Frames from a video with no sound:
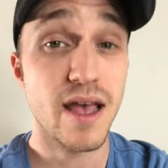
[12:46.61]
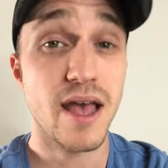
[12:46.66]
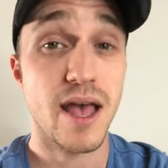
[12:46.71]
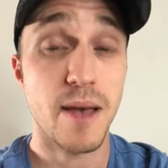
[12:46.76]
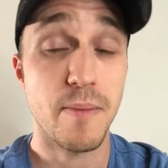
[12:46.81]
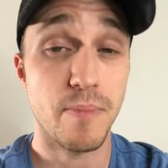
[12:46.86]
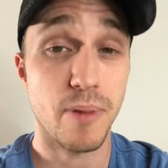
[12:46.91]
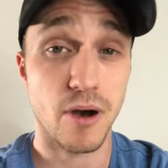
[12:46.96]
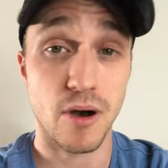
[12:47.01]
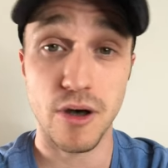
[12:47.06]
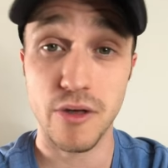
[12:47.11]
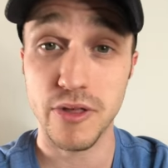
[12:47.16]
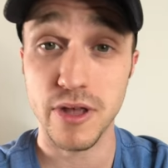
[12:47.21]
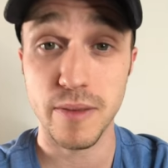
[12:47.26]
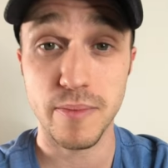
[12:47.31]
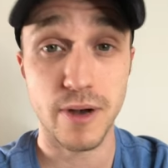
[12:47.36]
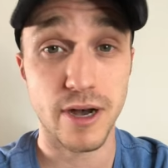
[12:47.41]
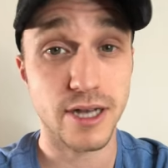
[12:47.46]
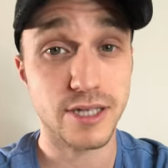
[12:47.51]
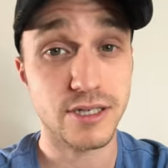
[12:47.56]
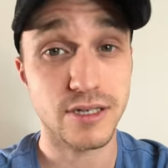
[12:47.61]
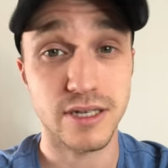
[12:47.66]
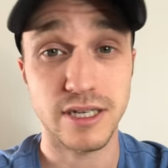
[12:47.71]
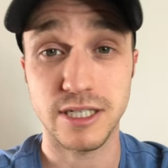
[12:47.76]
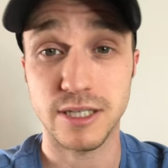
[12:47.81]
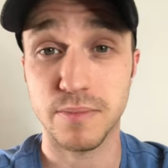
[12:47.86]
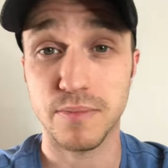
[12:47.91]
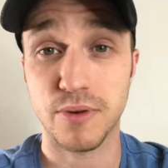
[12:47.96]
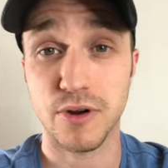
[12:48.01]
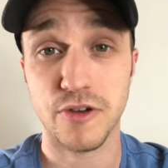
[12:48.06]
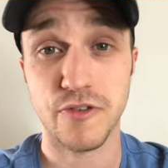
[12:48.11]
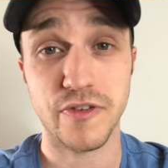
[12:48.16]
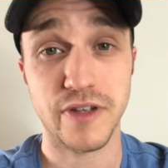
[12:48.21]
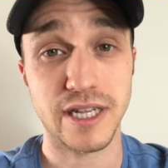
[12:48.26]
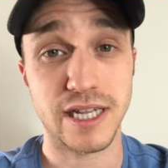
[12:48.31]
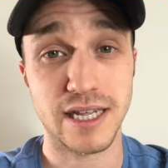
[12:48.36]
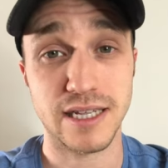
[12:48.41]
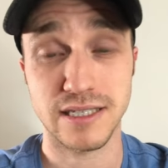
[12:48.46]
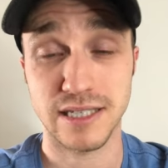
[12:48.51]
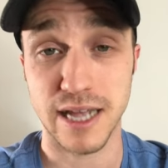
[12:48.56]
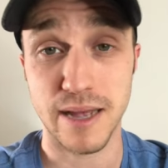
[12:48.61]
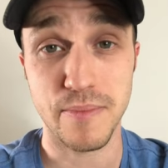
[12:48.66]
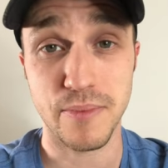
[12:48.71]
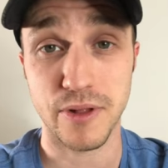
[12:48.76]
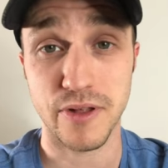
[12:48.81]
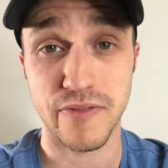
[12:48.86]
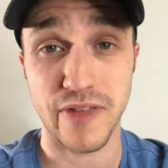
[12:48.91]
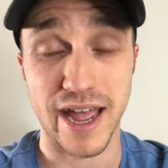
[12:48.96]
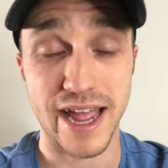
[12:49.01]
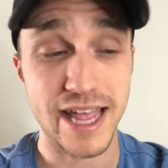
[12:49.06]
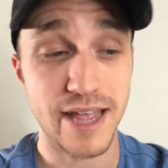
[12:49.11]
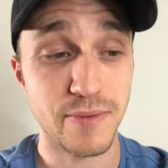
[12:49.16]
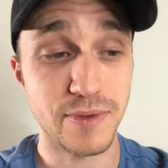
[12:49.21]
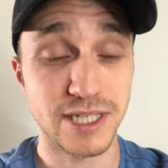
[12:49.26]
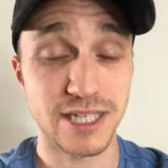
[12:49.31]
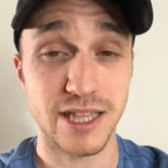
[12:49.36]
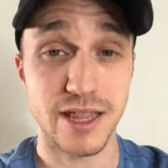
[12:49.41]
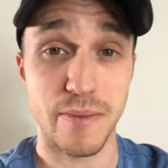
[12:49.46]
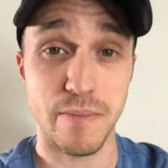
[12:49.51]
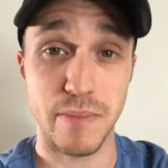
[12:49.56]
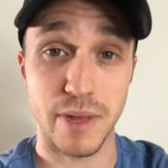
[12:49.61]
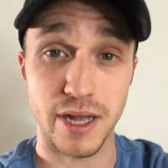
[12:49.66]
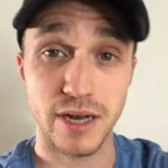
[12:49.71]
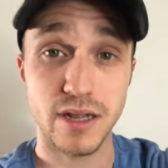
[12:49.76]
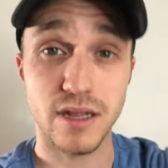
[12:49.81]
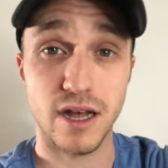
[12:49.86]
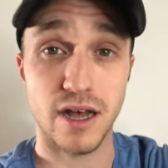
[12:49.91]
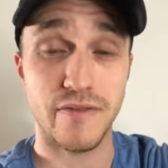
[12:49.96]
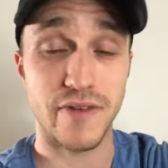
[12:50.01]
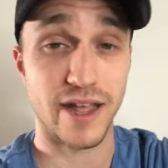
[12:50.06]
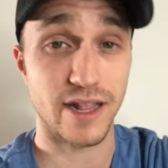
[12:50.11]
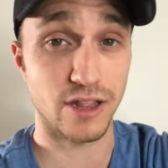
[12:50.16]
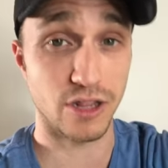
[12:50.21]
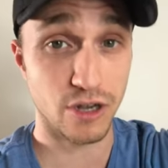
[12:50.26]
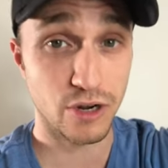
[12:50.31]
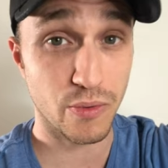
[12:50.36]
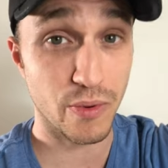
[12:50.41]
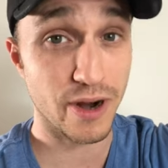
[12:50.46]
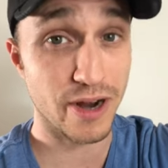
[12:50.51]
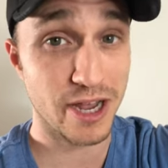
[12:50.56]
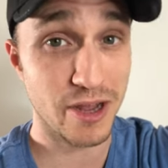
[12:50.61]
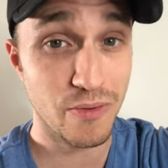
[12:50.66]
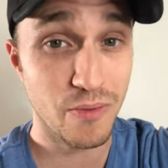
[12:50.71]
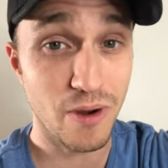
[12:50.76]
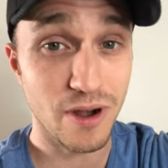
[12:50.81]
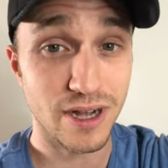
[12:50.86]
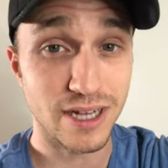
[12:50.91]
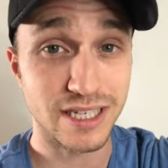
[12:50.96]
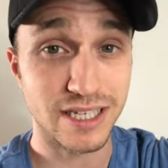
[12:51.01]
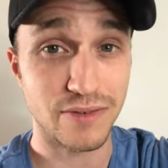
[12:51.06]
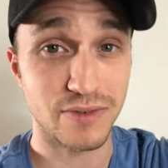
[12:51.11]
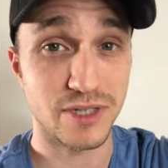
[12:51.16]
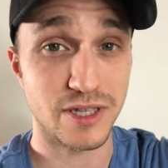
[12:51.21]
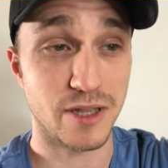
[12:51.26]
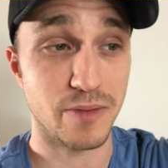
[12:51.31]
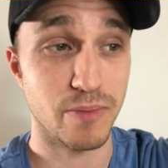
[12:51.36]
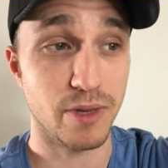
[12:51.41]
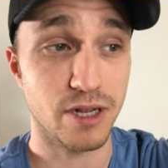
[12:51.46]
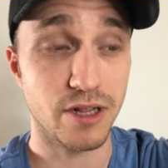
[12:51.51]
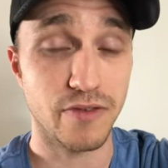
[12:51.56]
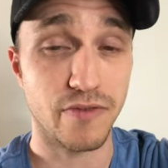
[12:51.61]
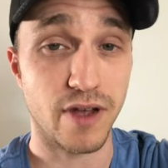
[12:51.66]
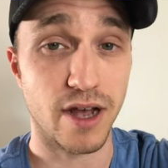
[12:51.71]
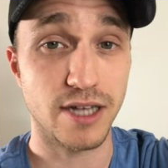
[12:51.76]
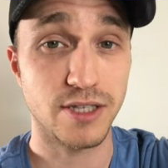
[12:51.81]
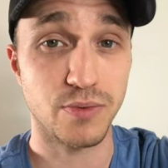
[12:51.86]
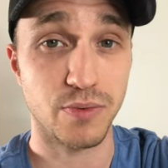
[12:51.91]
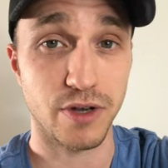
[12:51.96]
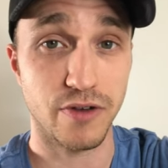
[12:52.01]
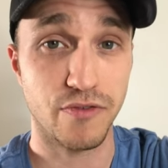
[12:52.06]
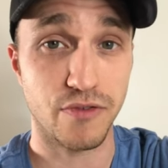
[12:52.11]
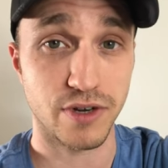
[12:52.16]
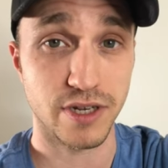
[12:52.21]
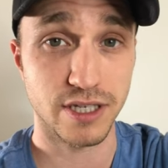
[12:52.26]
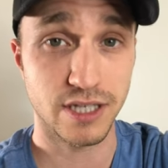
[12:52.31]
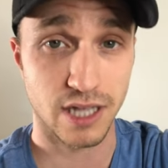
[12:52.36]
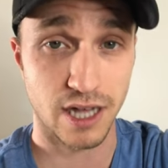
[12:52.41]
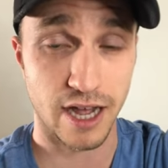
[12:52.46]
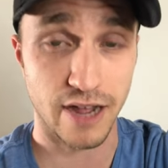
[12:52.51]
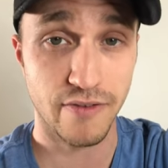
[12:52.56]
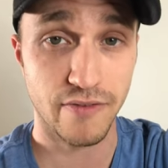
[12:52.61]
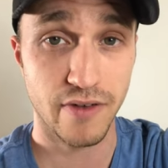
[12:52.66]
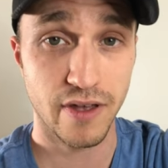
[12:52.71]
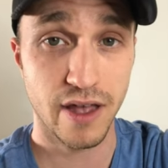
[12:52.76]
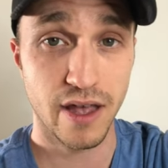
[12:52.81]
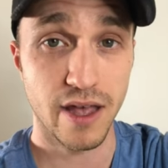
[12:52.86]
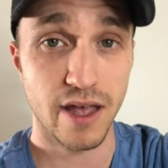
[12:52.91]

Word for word: And Paul the Apostle is a perfect example of that. He was in the middle of, and look where he was. He was in the middle of God's will for his life.